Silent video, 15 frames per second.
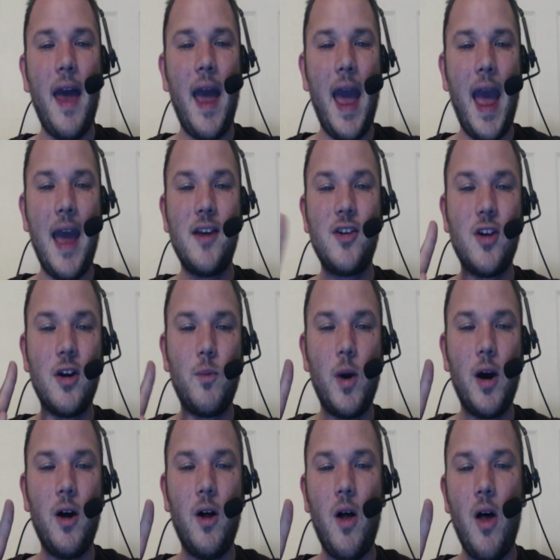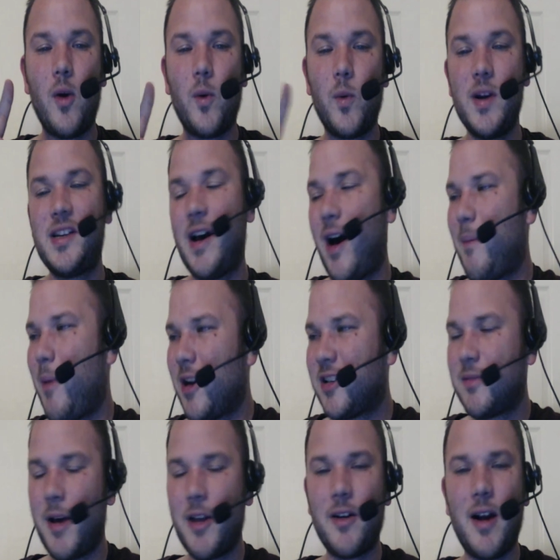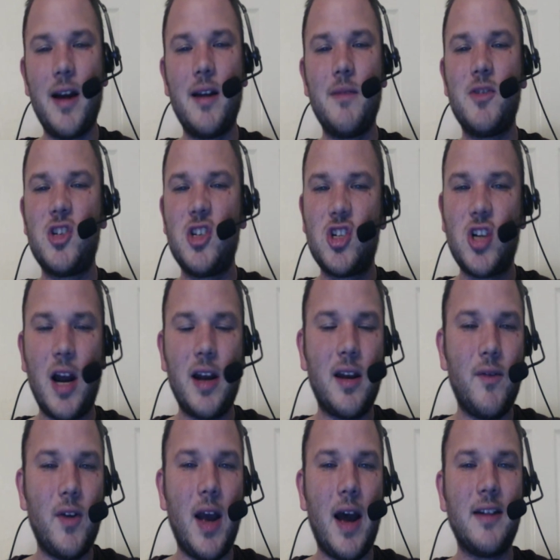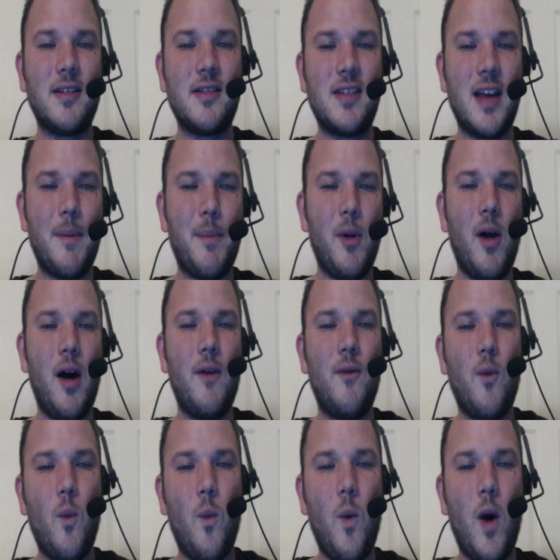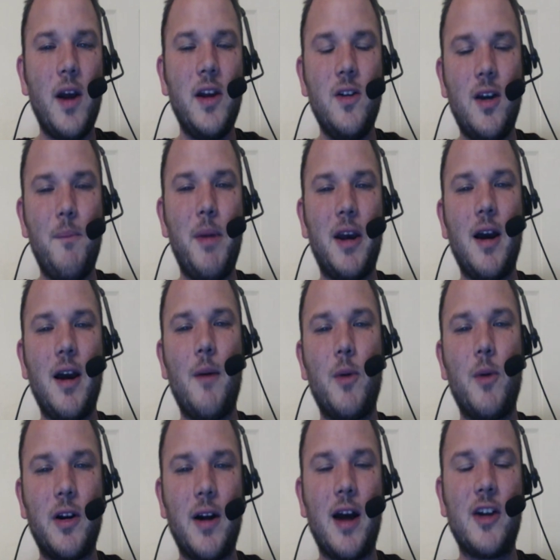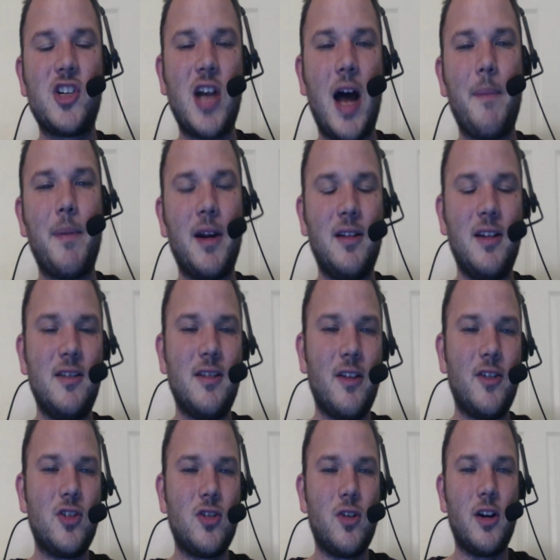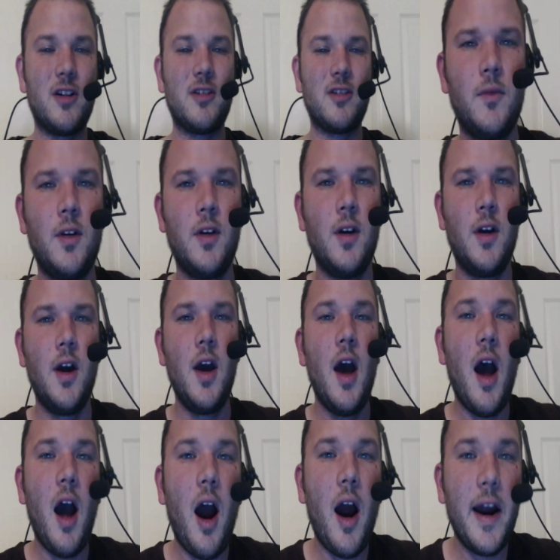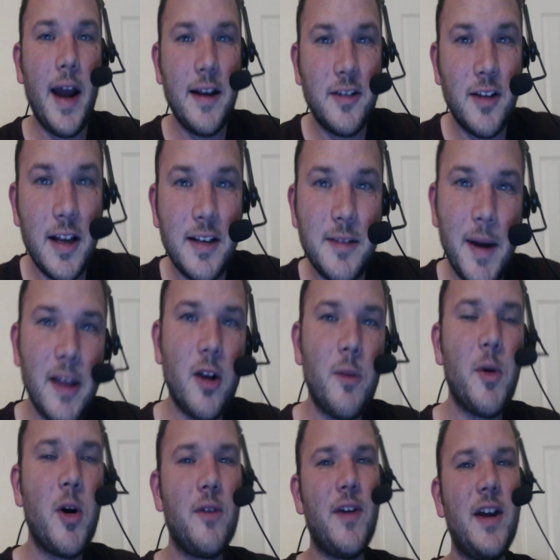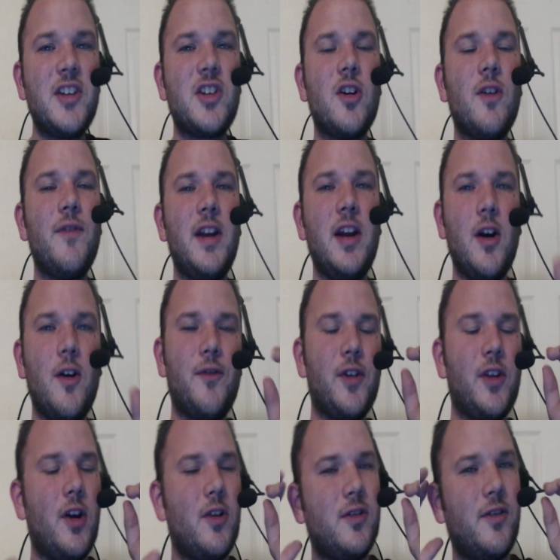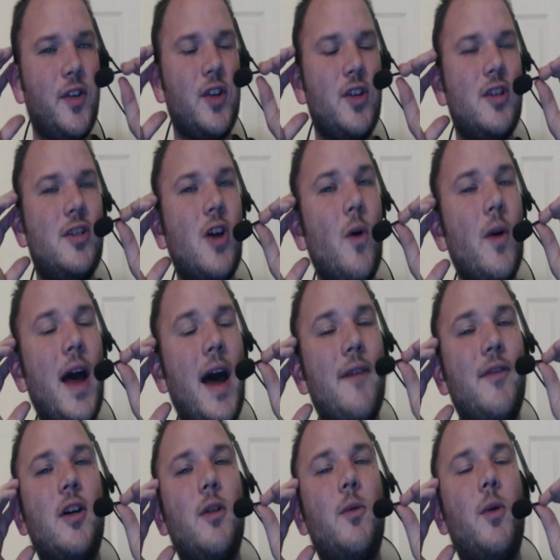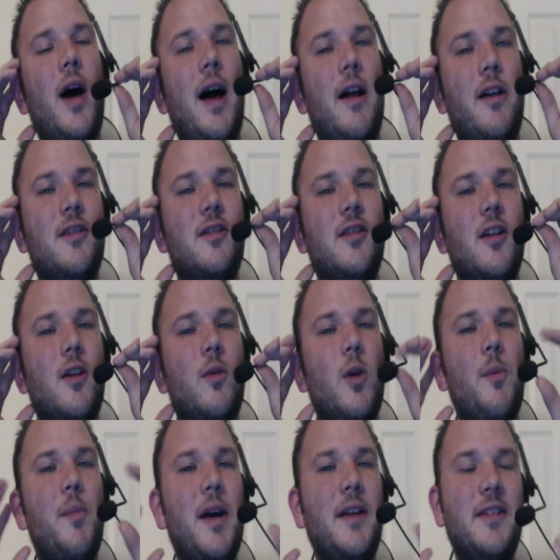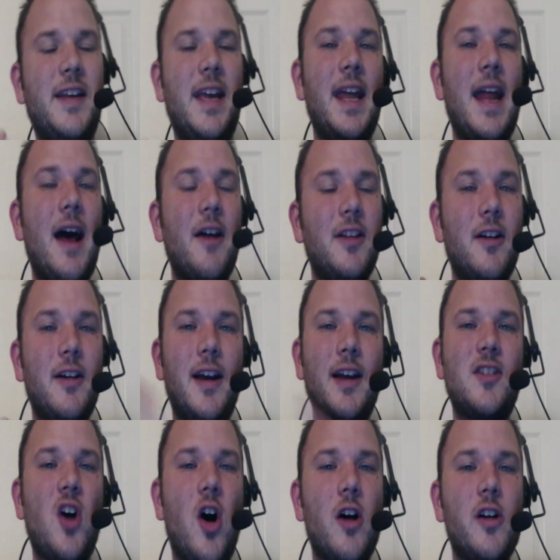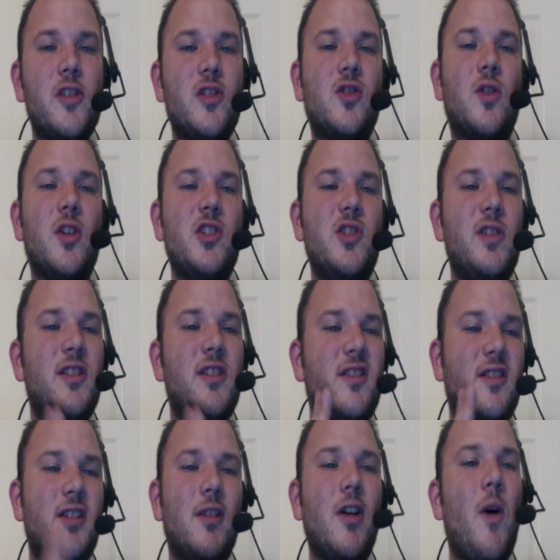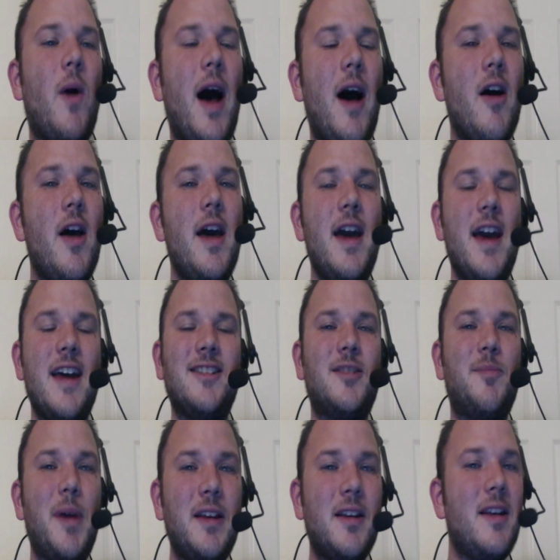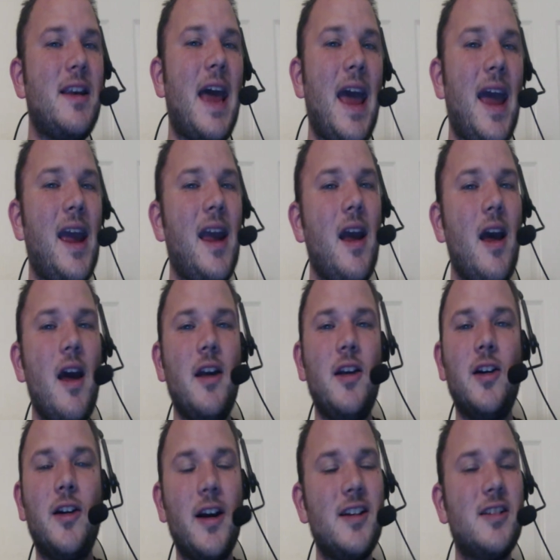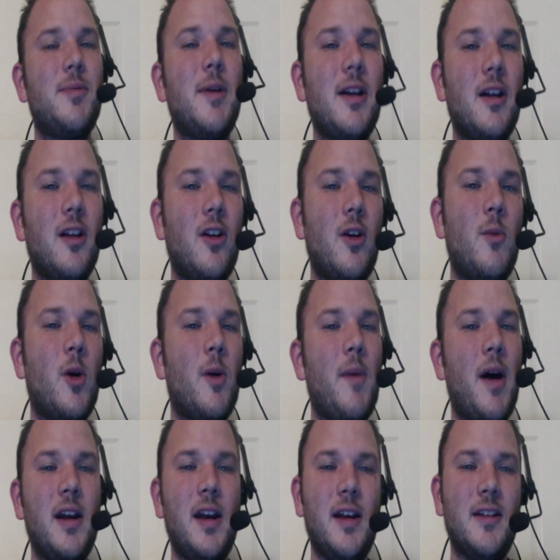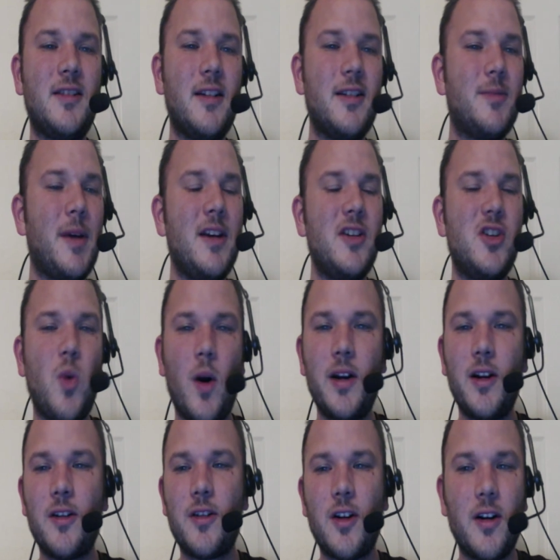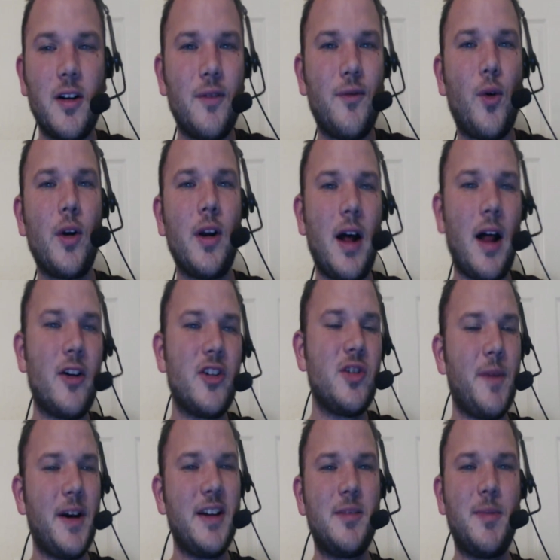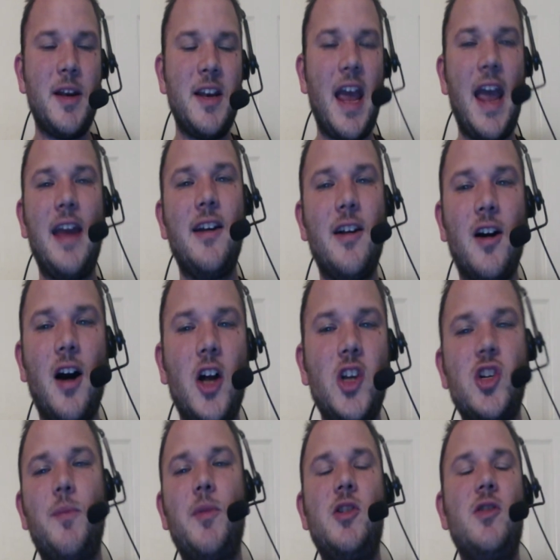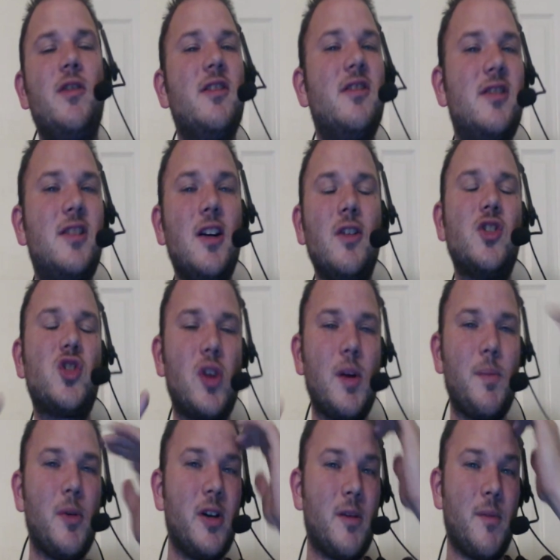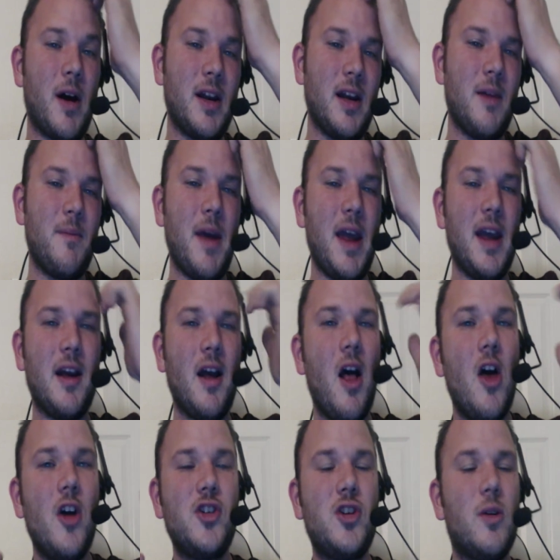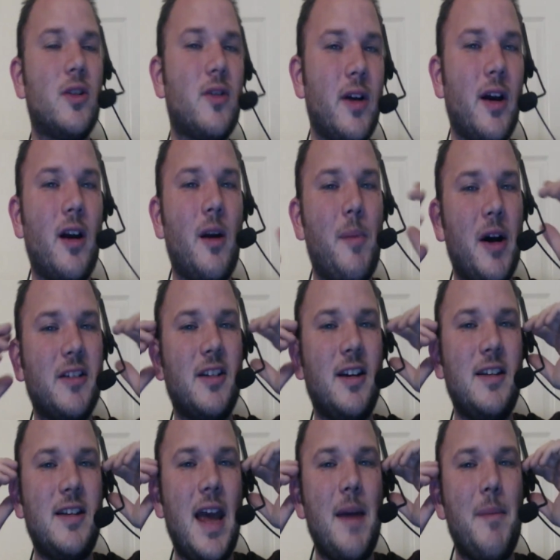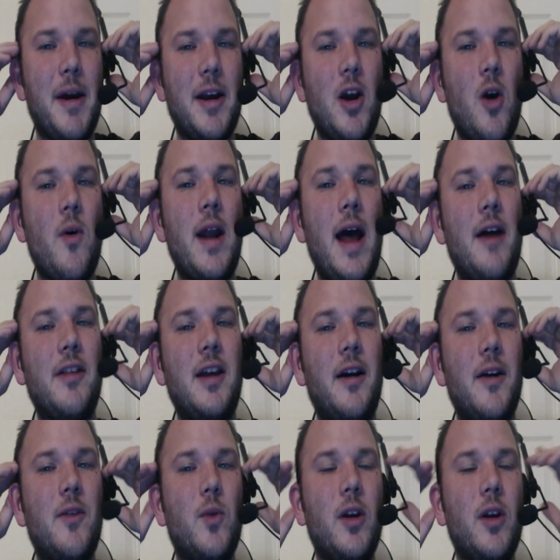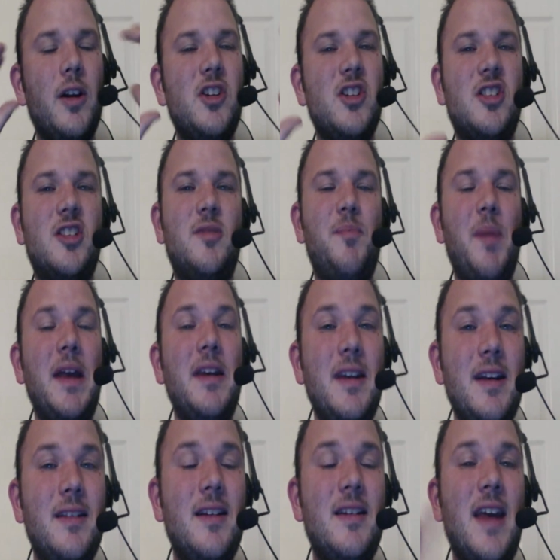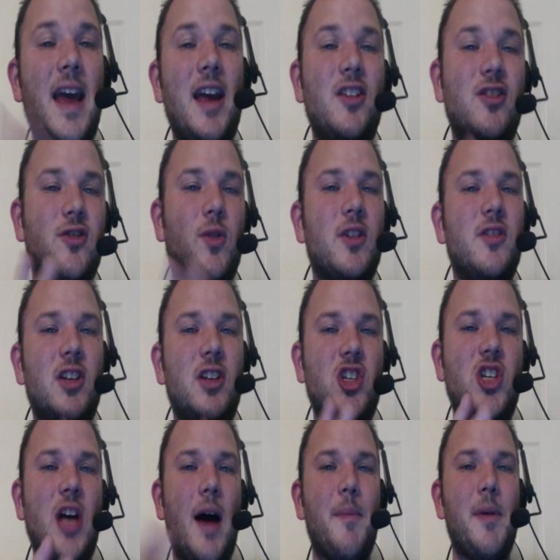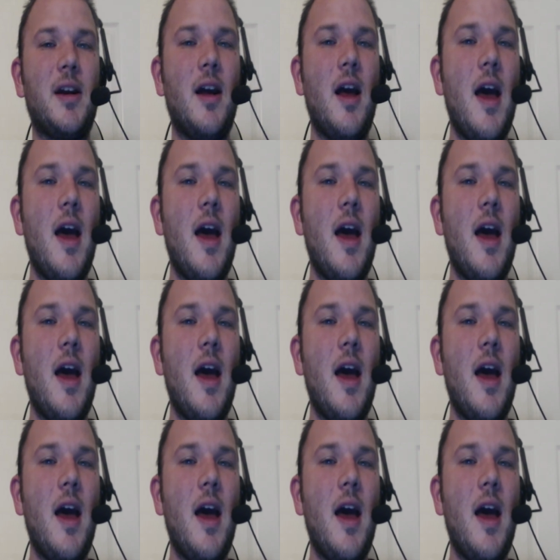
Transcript: and Goodwill retail. I bought some other items, just trying to give you guys a sample of what you can pick up when you're out shopping at these other stores. Alright guys, so that's my little motivational video for those of you that don't have the Goodwill outlets and Goodwill bins. Get out there, get to all your stores. You can still go out and spend a day. You're going to spend a little more money. Instead of spending $20 or $30 or $40, you might spend $80 or $100, but you can still triple your money and make $200 or $300 in a day by going out there and really just spending the day sourcing, shopping,